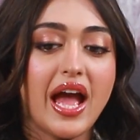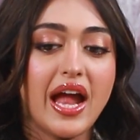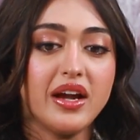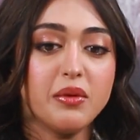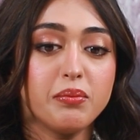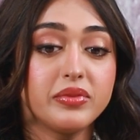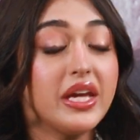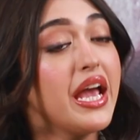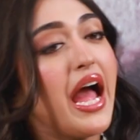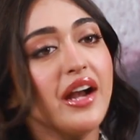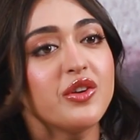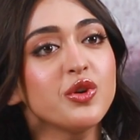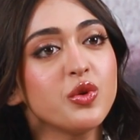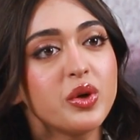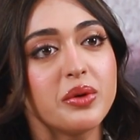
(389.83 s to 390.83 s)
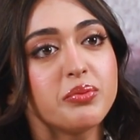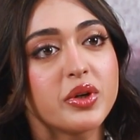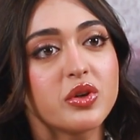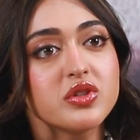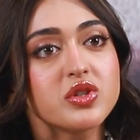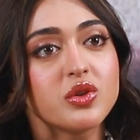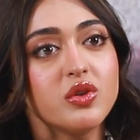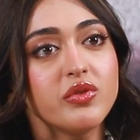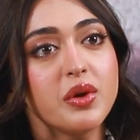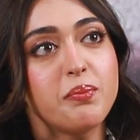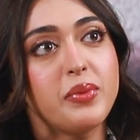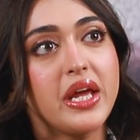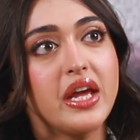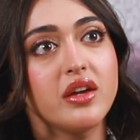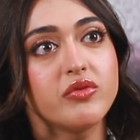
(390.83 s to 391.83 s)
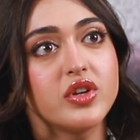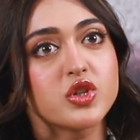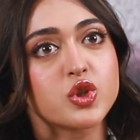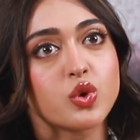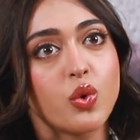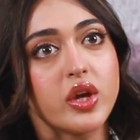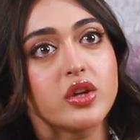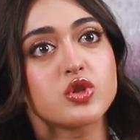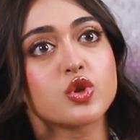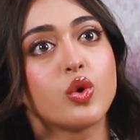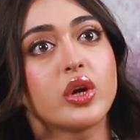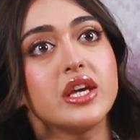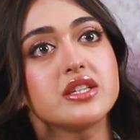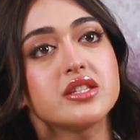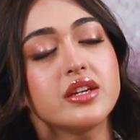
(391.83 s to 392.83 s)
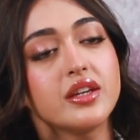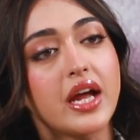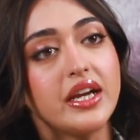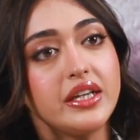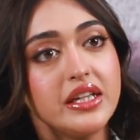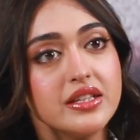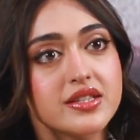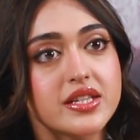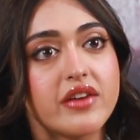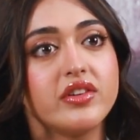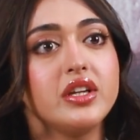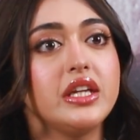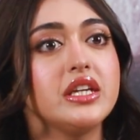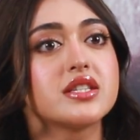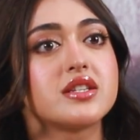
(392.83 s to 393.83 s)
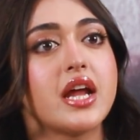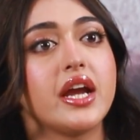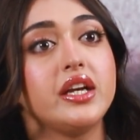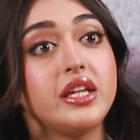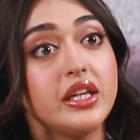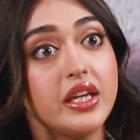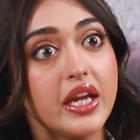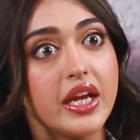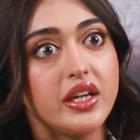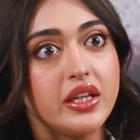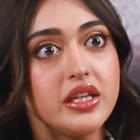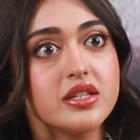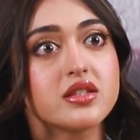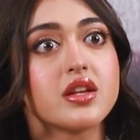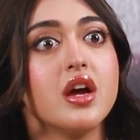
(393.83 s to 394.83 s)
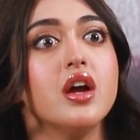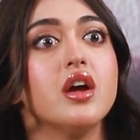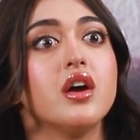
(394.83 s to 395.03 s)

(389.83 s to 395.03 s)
And they had to do it because, you know, we're showcasing 1970s, 1980s